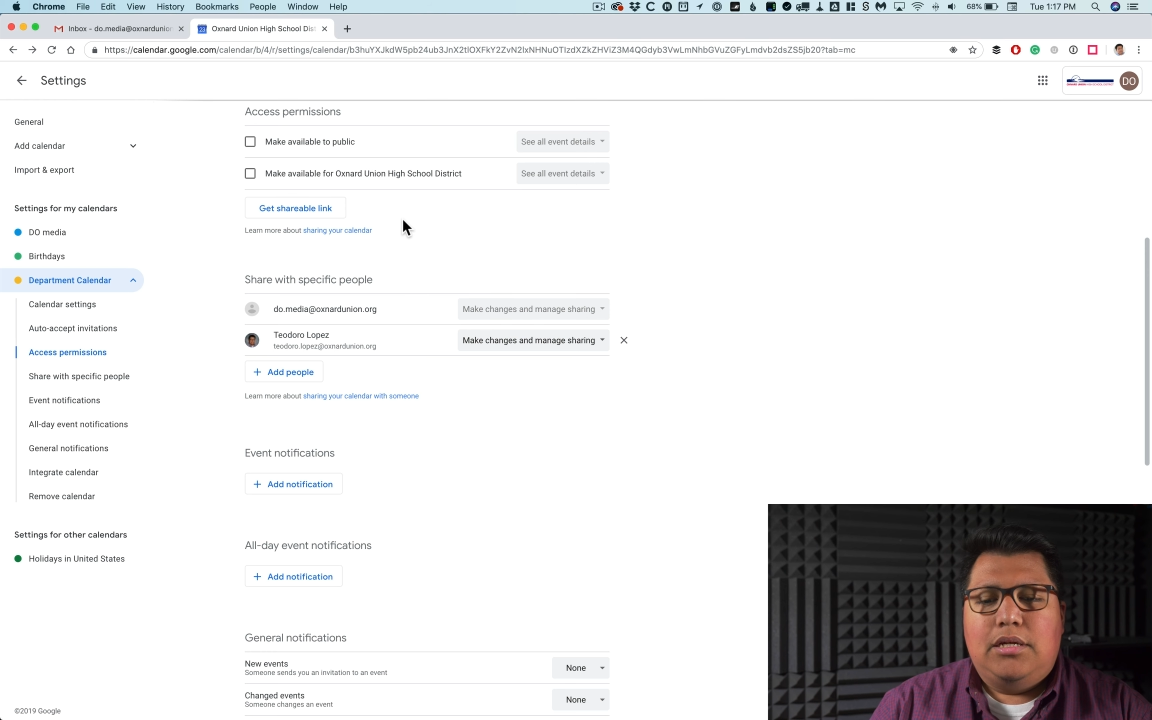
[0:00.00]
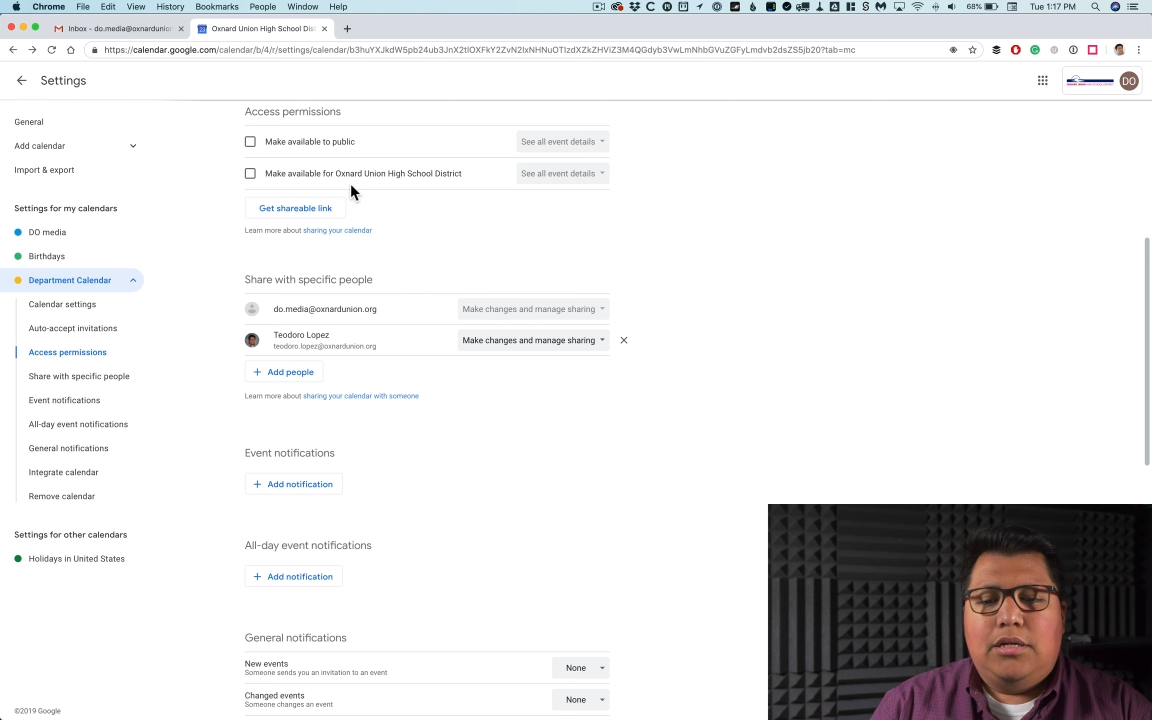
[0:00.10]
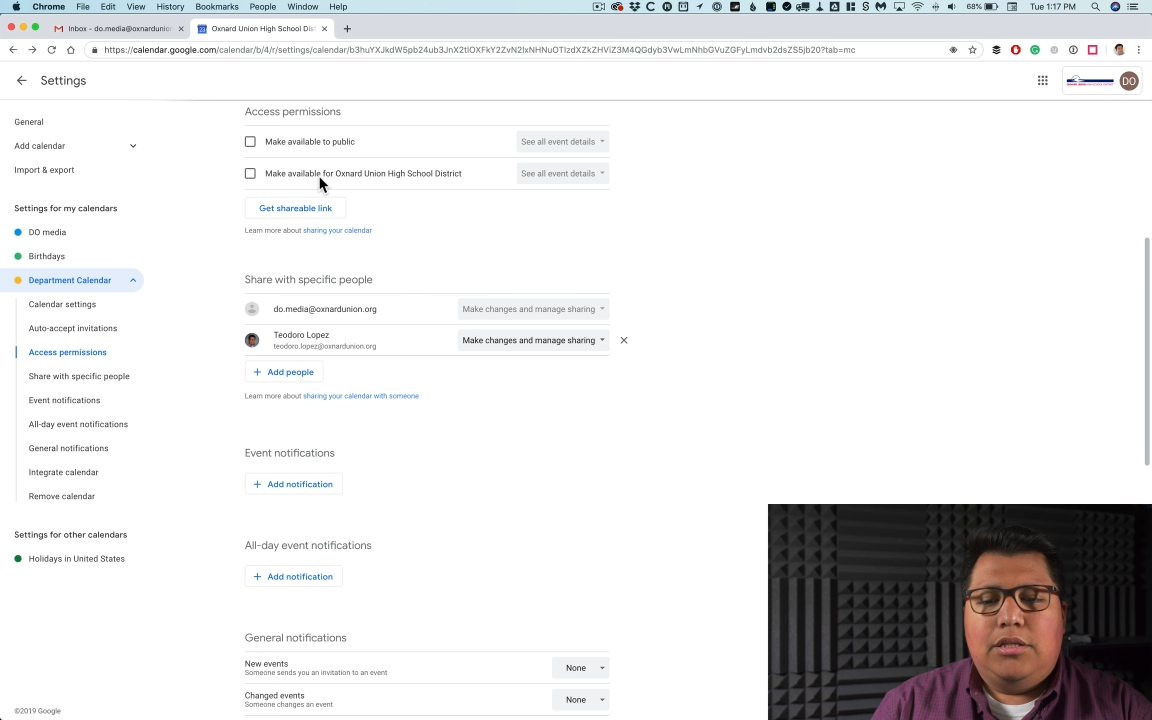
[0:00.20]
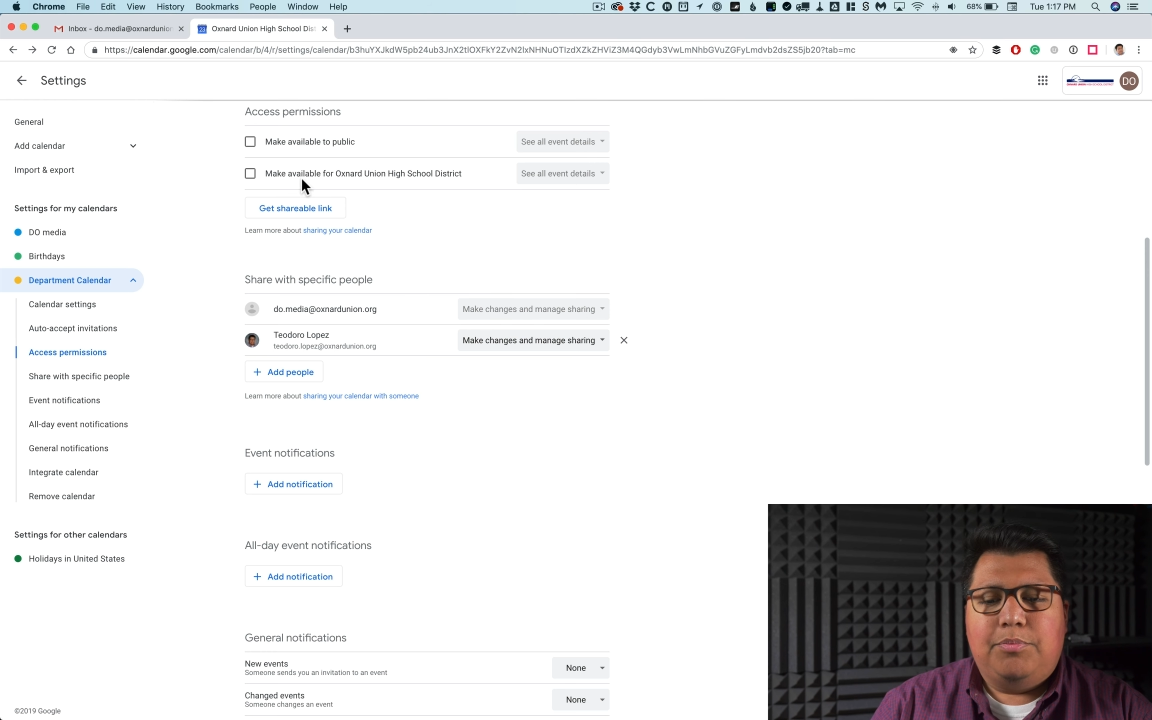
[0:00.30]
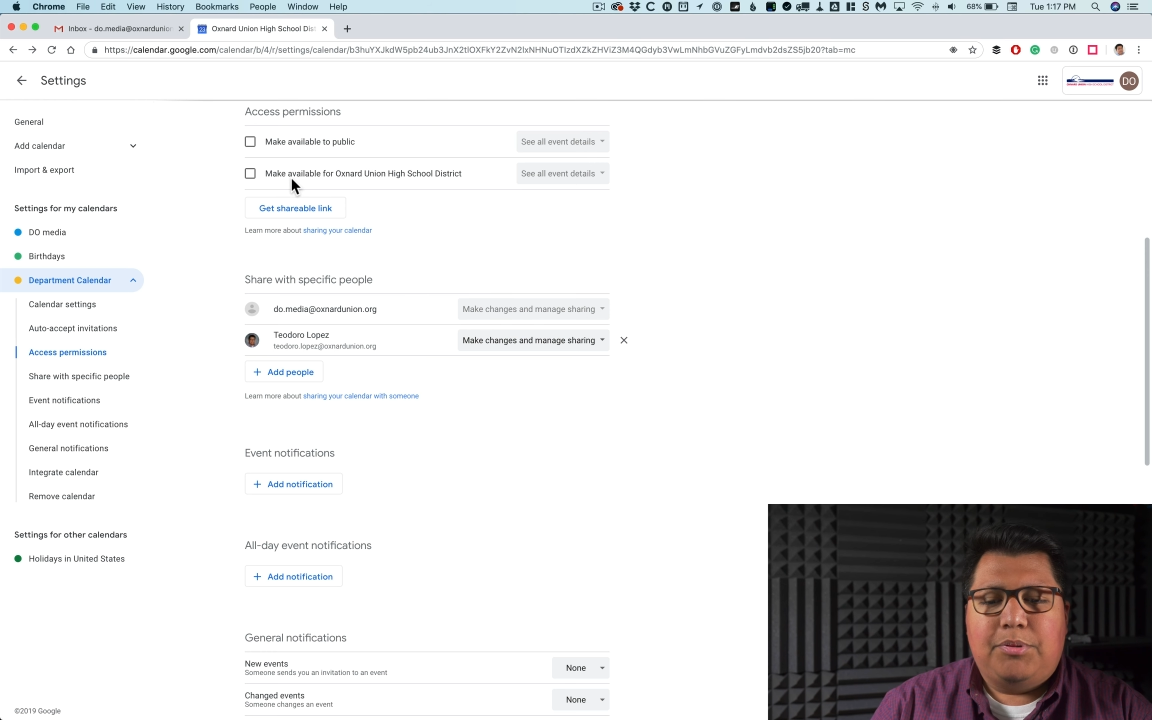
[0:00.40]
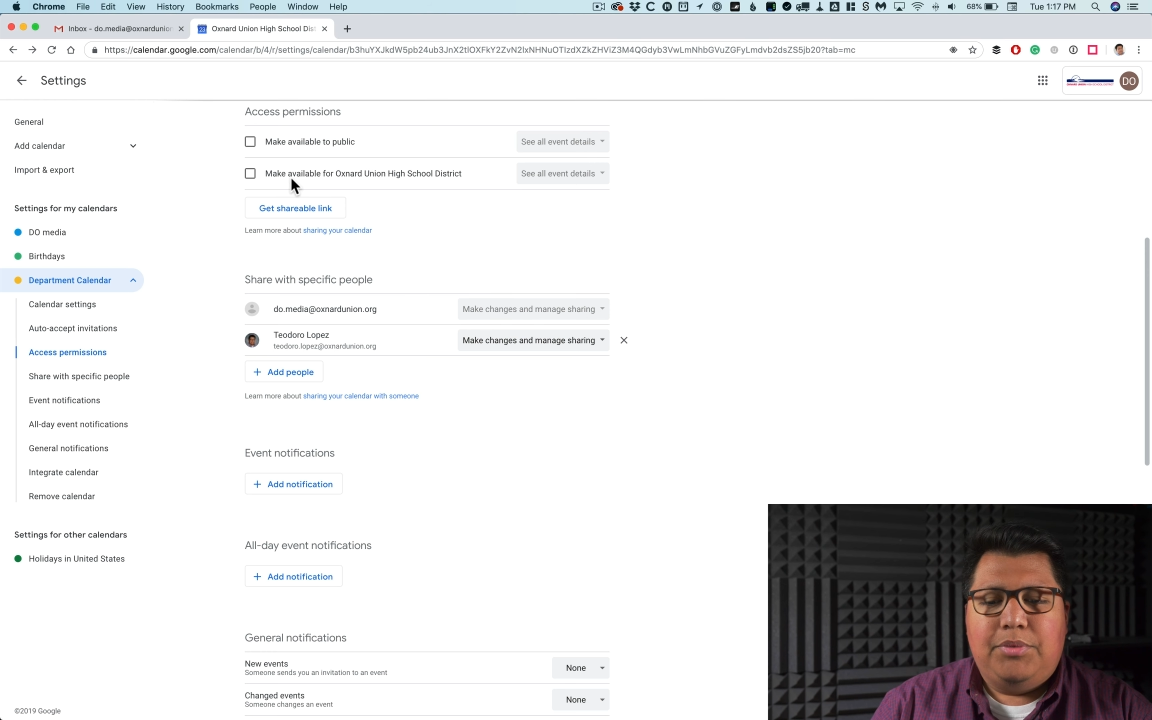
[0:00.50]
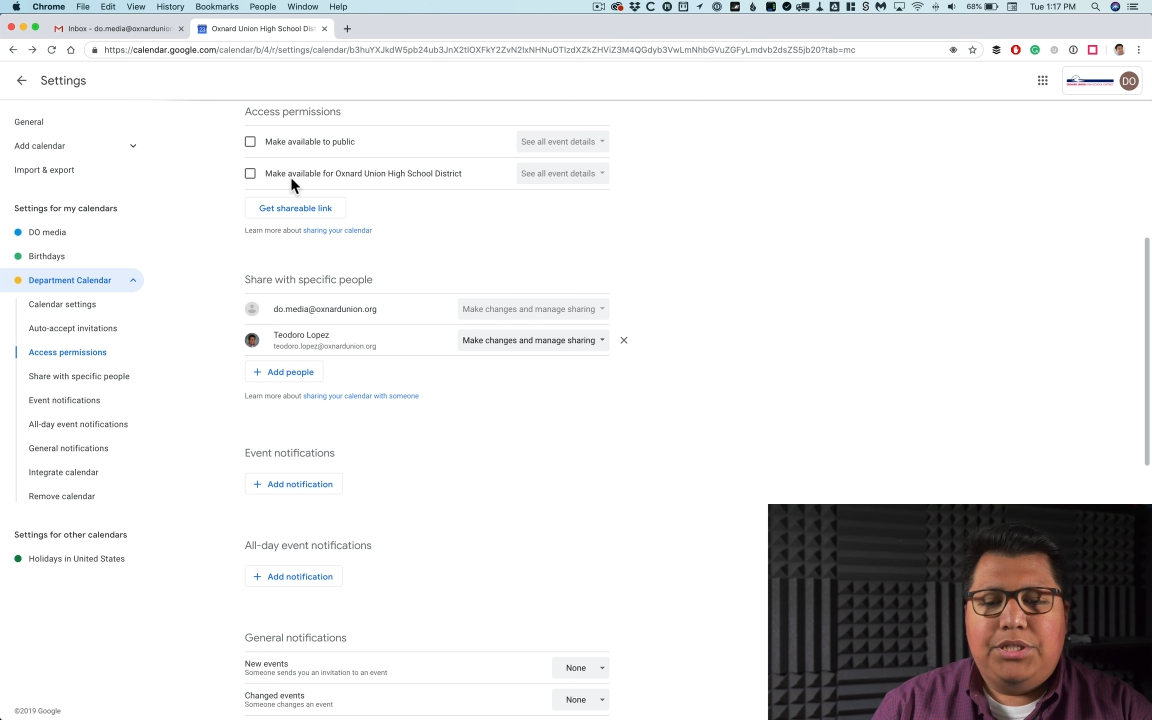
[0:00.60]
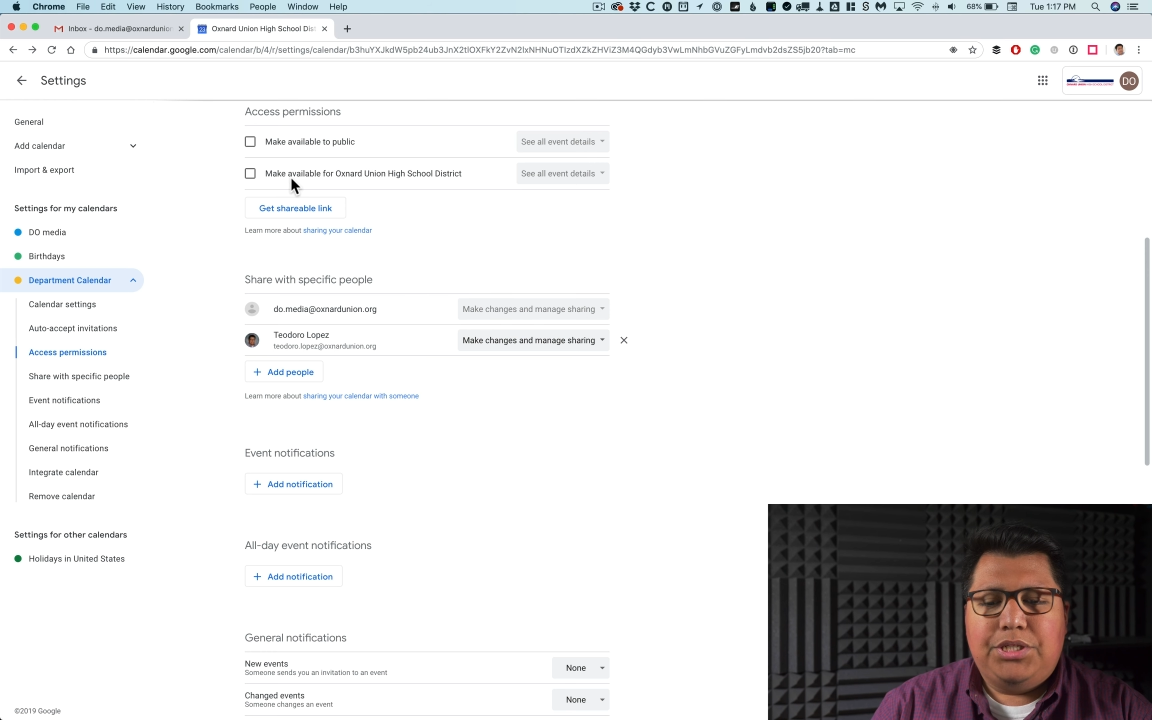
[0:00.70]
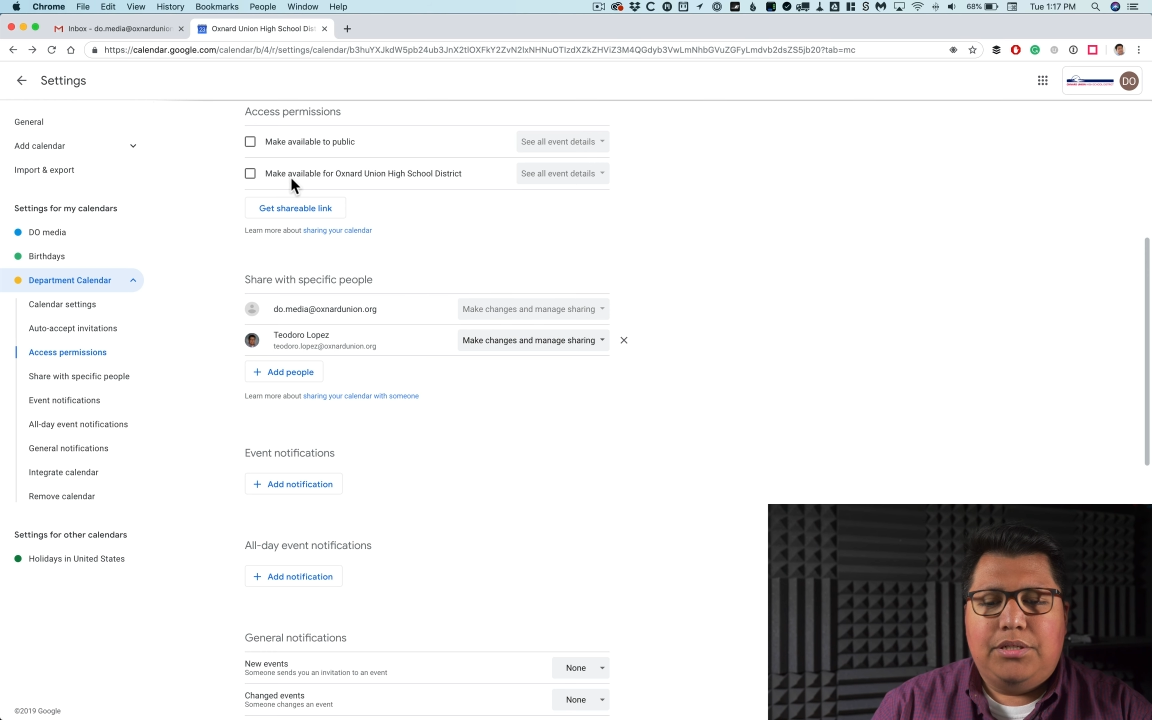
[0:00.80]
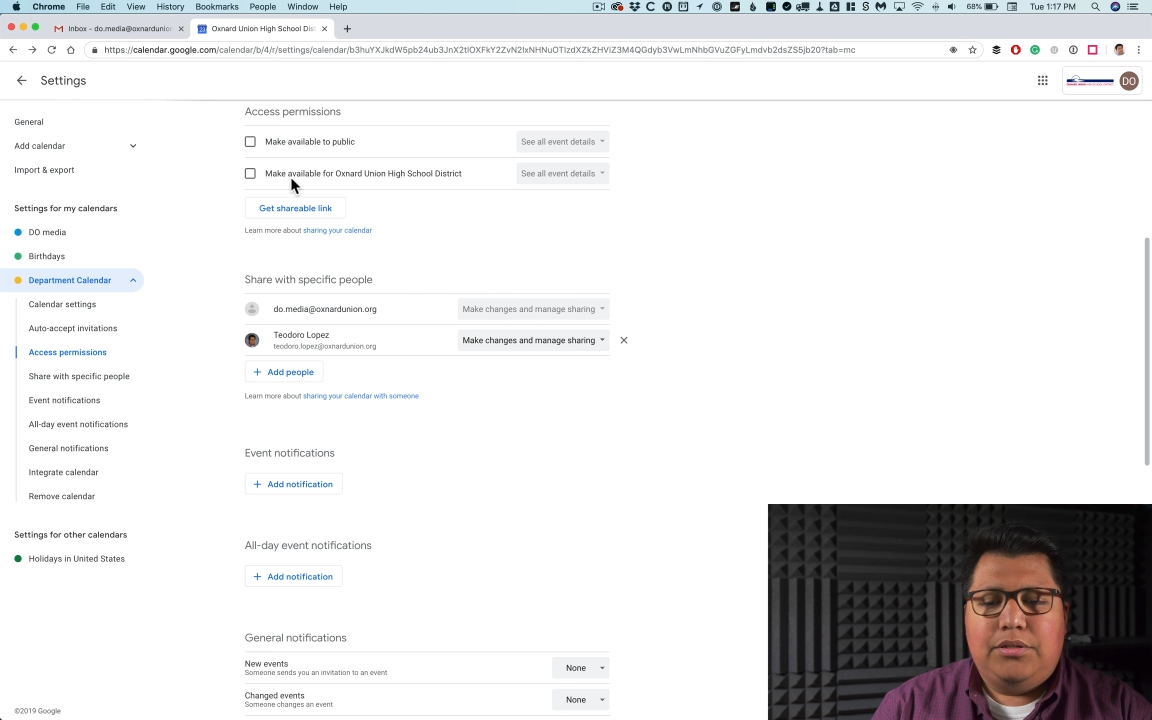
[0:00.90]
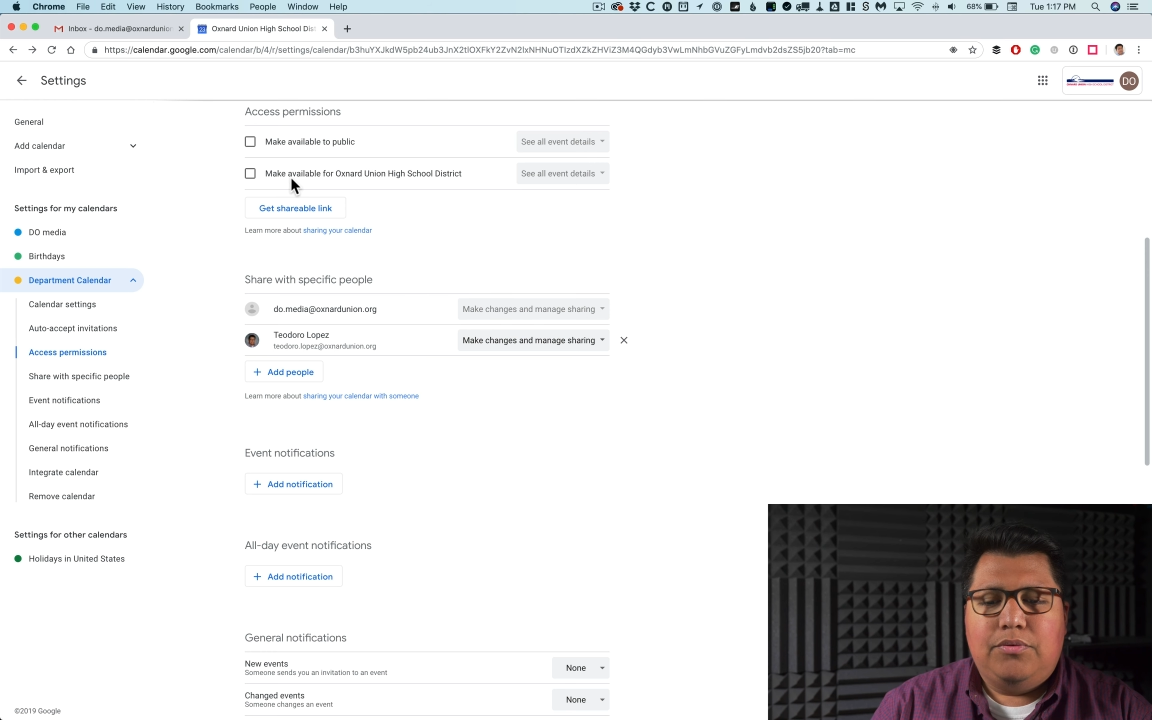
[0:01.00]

the permission